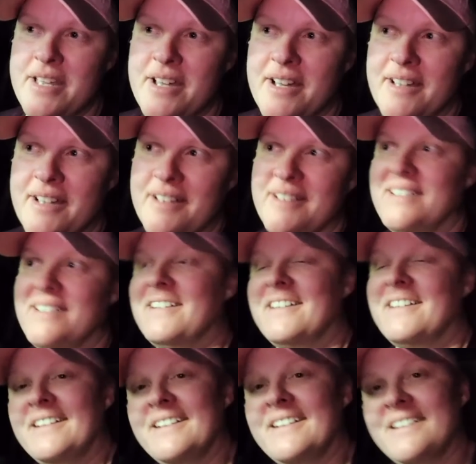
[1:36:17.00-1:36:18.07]
Uh,
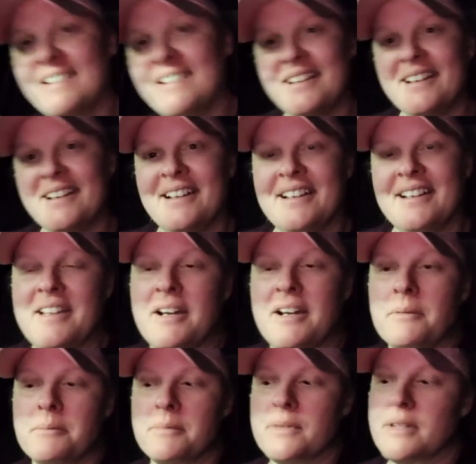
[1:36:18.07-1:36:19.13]

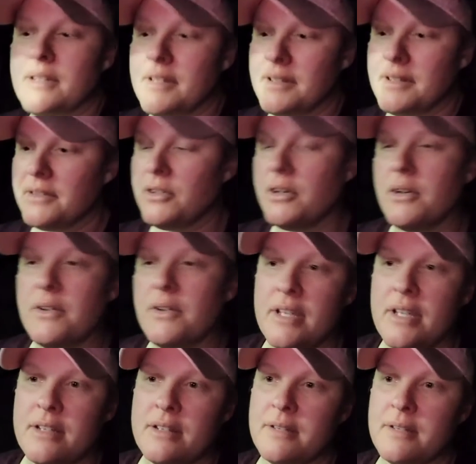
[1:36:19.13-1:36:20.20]
yeah, no,
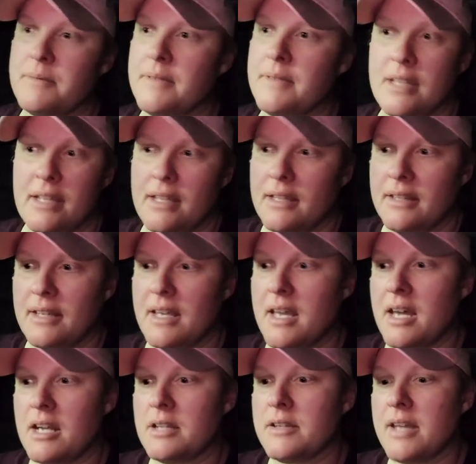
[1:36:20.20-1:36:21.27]
that, that the
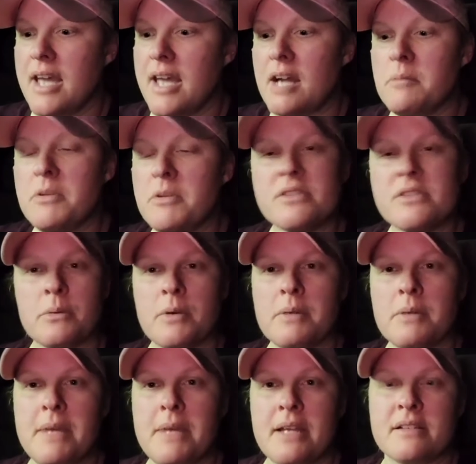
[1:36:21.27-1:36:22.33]
an, the animals are
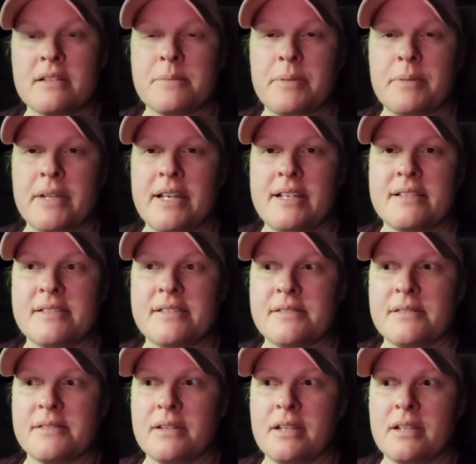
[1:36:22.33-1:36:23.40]
what make this place
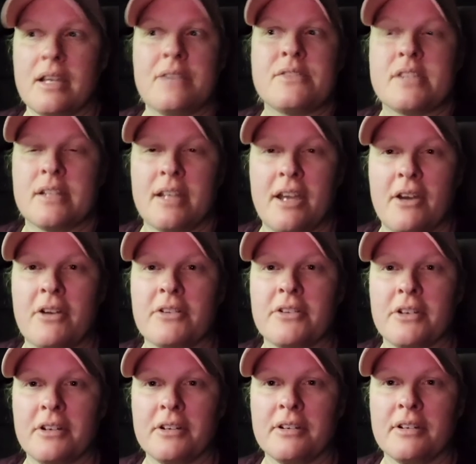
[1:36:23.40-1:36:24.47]
gives it
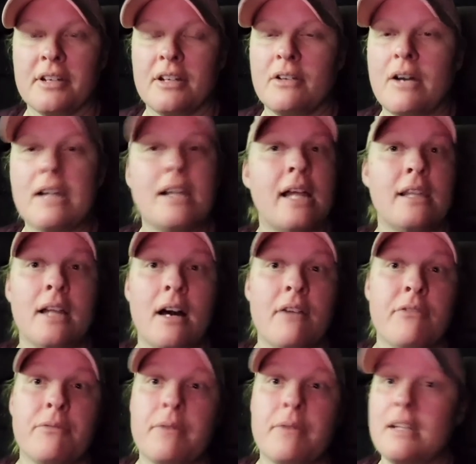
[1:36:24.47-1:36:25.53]
character. You oh, know, yeah. I, I,
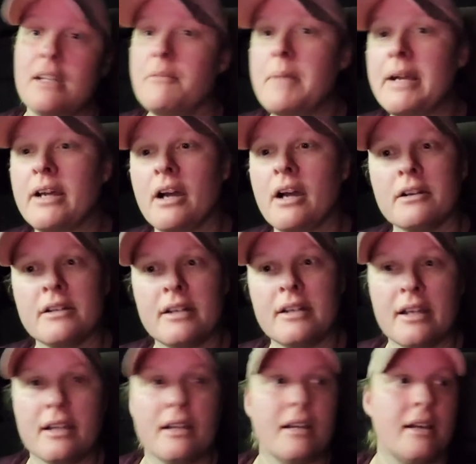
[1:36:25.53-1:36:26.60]
love I love my
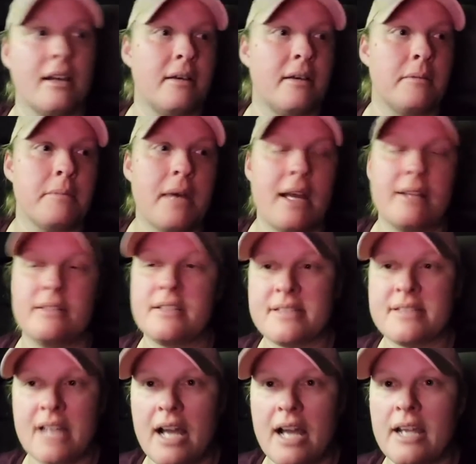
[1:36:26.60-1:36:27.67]
gardening. Um, I
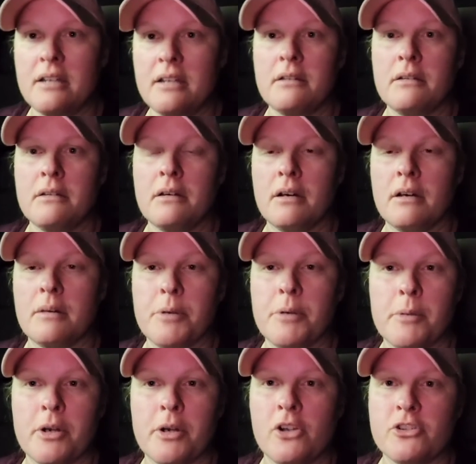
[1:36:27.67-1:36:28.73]
design uh,
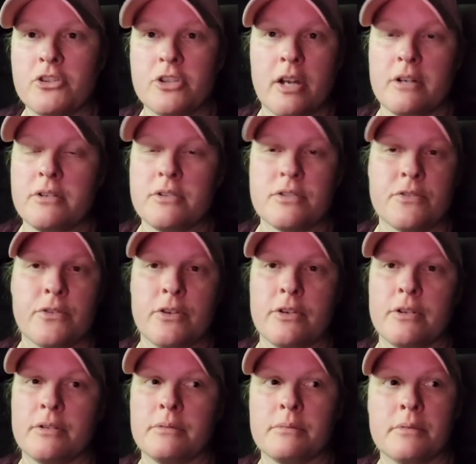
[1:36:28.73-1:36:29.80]
permaculture gardeners
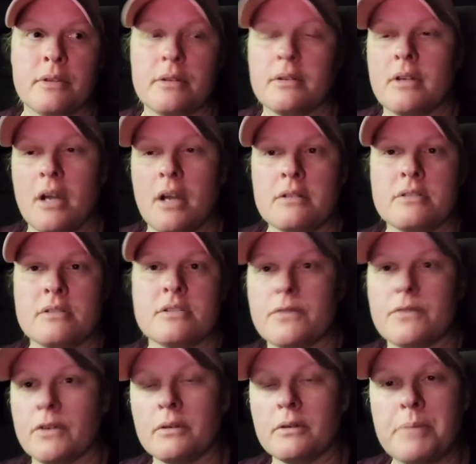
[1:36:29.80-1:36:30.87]
for uh, gardens
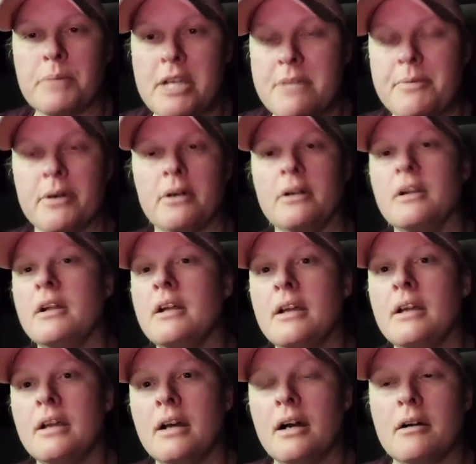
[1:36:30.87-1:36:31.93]
for people.
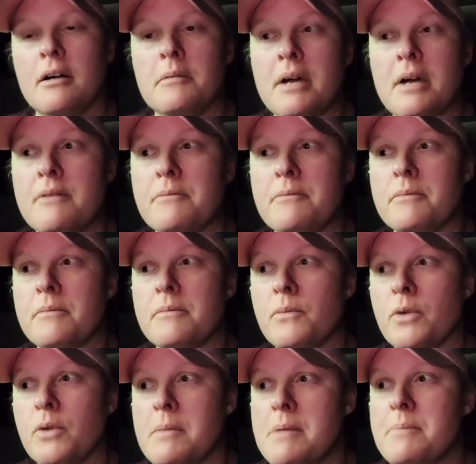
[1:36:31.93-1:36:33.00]
Um, I
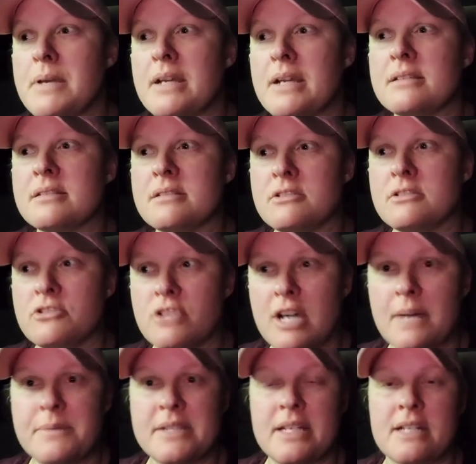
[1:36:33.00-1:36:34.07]
one of my biggest
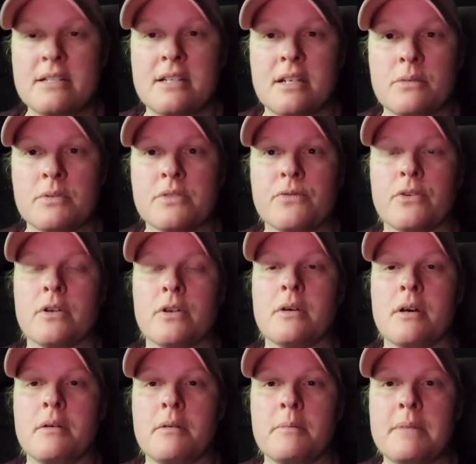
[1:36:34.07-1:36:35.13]
jobs that I did was for
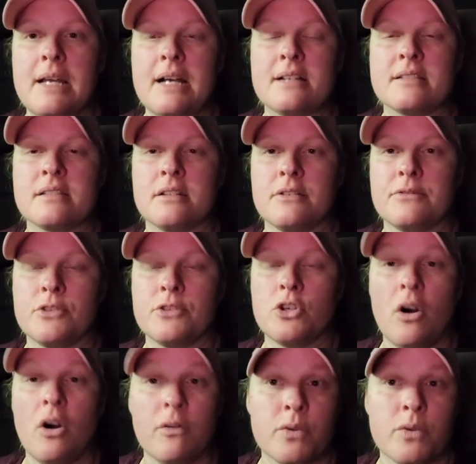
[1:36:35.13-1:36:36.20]
a, a massive
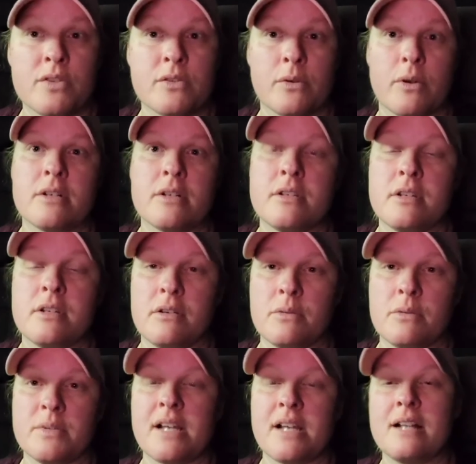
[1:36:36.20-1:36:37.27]
golf resort here in
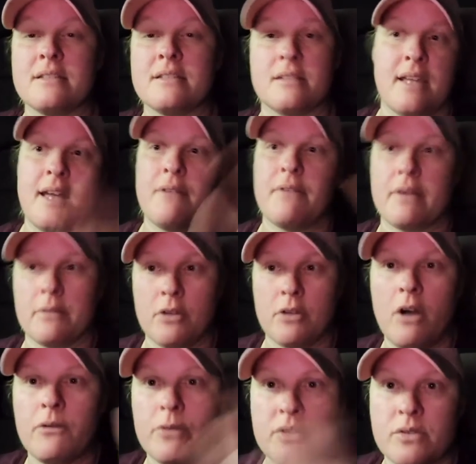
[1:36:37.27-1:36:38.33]
Wisconsin. They have a, uh,
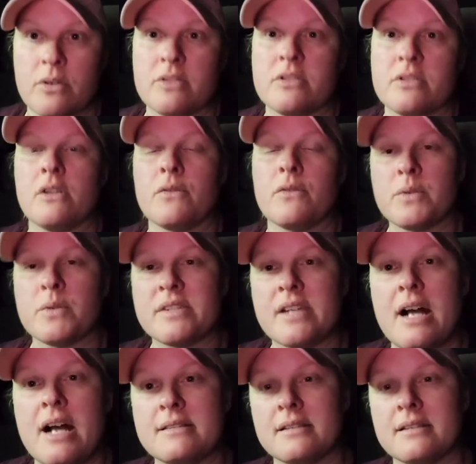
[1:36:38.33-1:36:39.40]
golf resorts all over
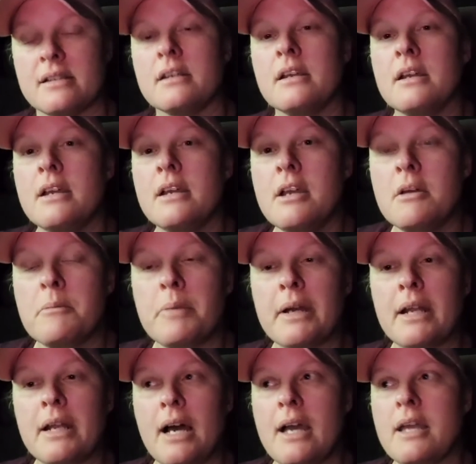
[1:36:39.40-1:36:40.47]
Wisconsin,
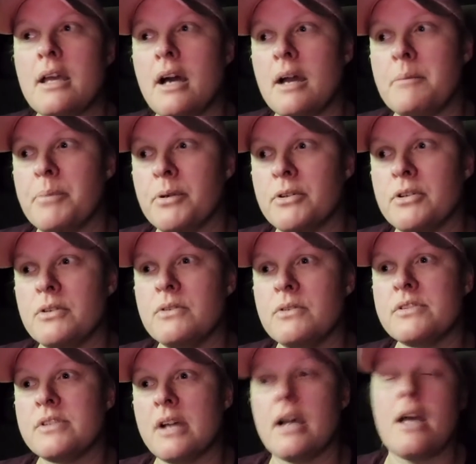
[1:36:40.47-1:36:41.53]
but I, I
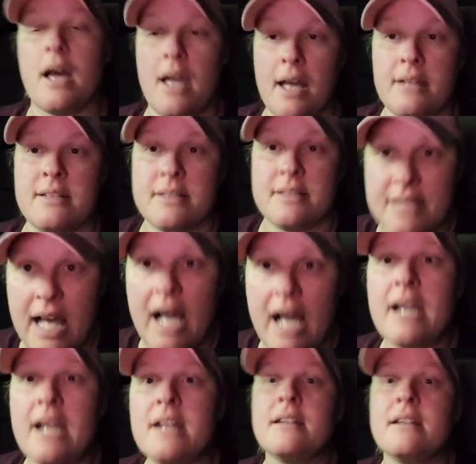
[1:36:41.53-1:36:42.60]
produced, I, I
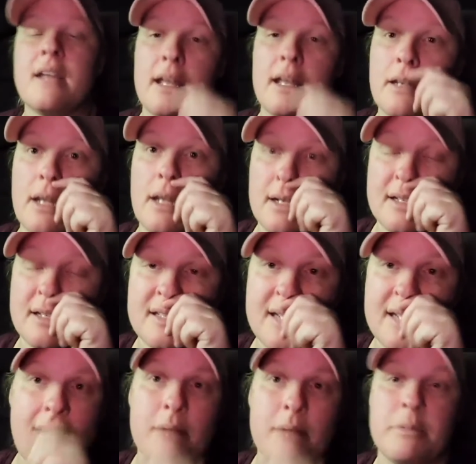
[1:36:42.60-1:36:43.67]
designed and, and
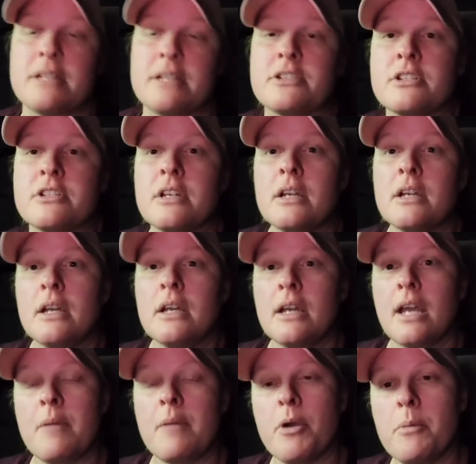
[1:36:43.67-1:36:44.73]
established
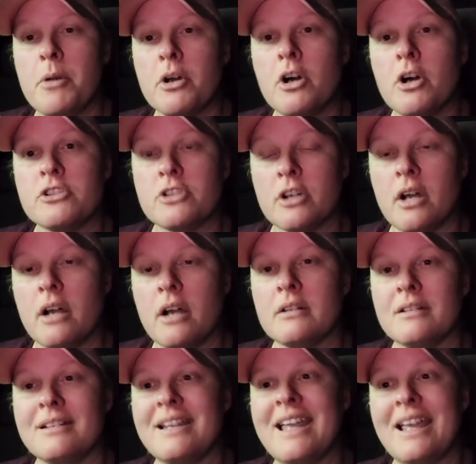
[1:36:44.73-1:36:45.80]
a permaculture
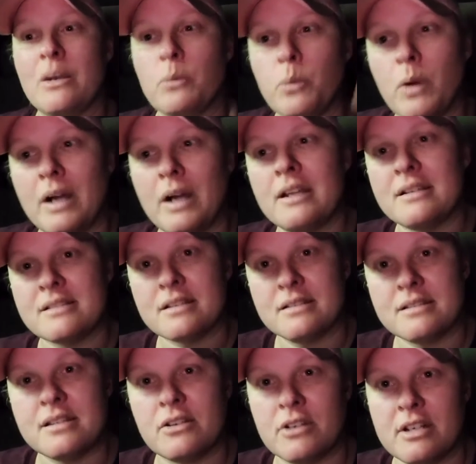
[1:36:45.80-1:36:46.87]
garden in what is
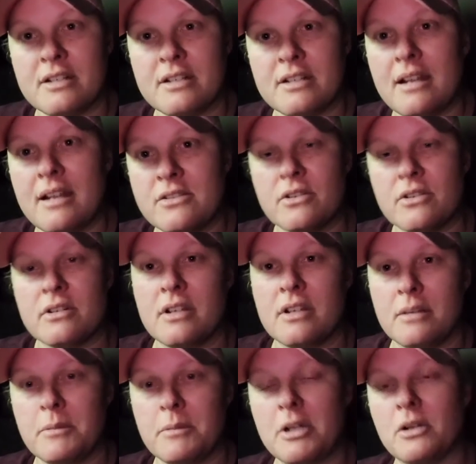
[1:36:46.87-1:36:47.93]
considered a desert
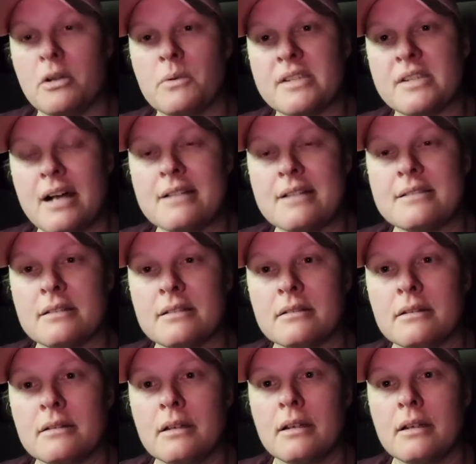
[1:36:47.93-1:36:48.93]
in the middle of Wisconsin.